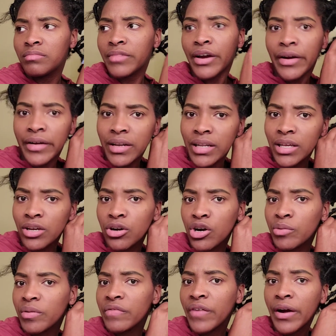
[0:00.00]
curly
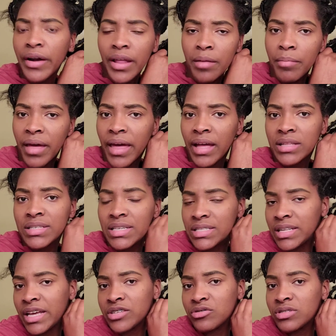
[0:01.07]
or revert it back to its
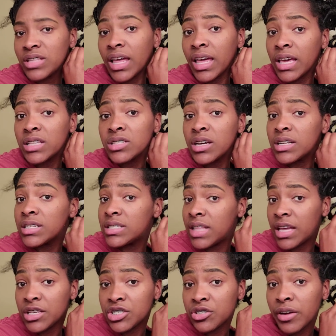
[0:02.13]
natural state. It's going to
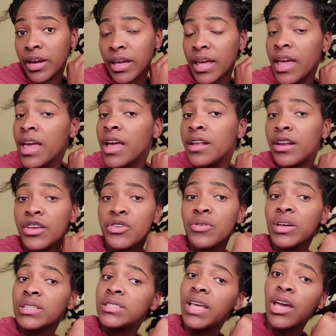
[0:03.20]
stay straight. Now, you
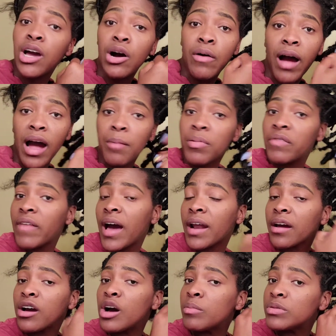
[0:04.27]
can say, oh, I'll provide
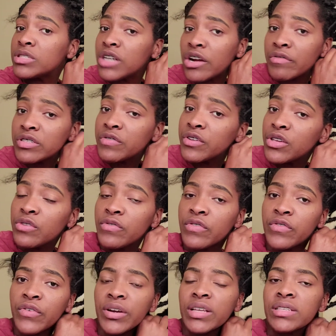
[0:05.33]
a couple service for you for
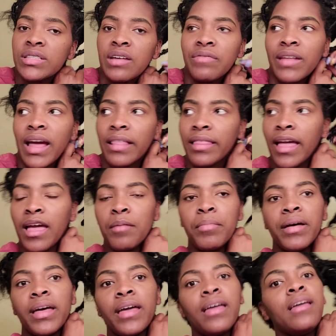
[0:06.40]
free and stuff like that,
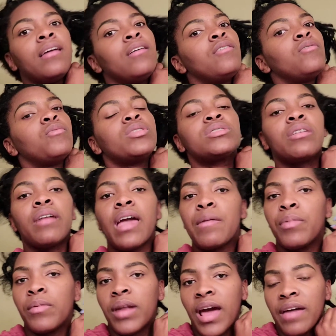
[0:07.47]
but what's going to
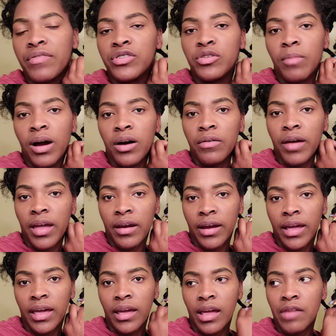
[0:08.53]
happen when I have to do my own hair
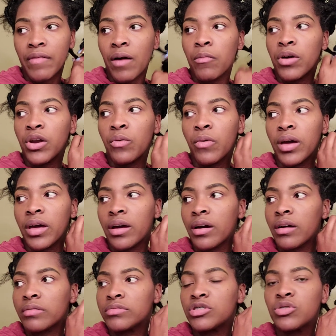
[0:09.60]
again? If I want to wear
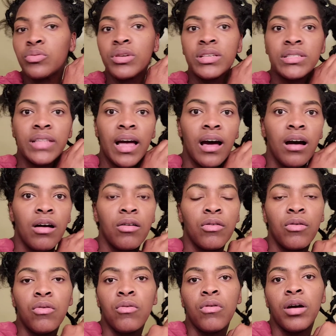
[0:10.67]
a twist out
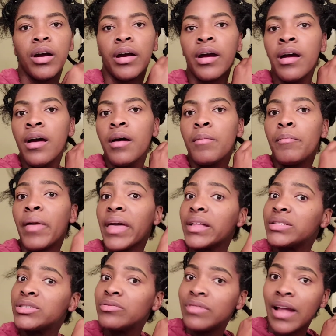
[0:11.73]
or
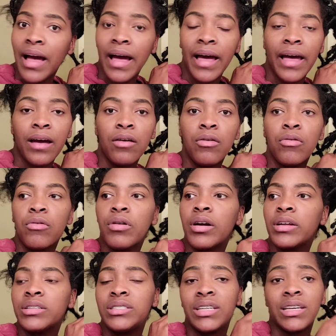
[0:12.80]
bantu knot
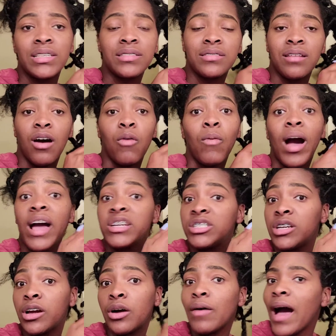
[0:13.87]
or just a wash
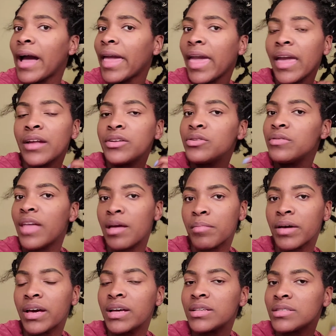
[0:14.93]
and go, I can't do that
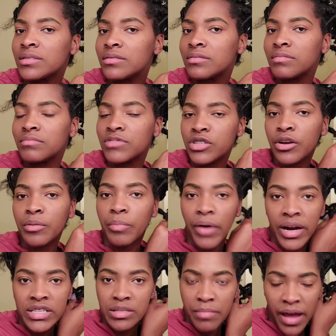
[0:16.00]
because certain
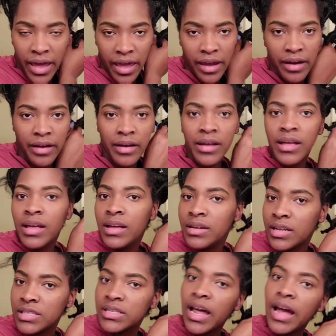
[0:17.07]
parts of my hair
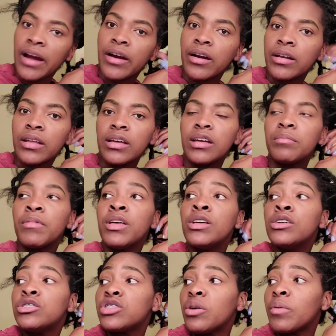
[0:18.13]
does not curl up.
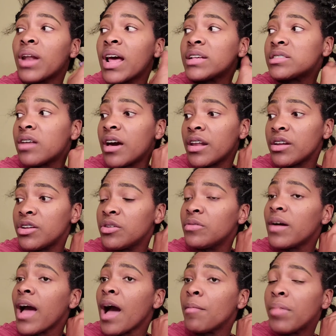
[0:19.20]
So what I started doing,
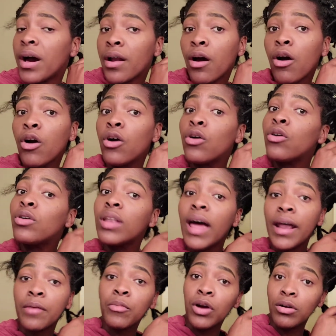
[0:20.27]
I bought a whole
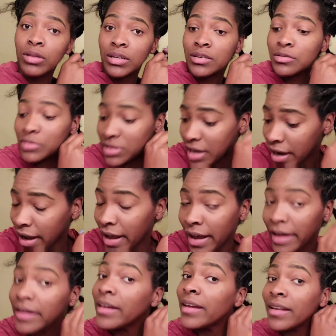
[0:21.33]
lot of rollers, which I
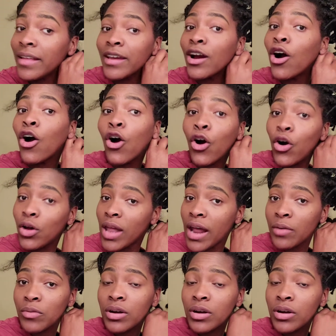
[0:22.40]
got in here, a whole lot of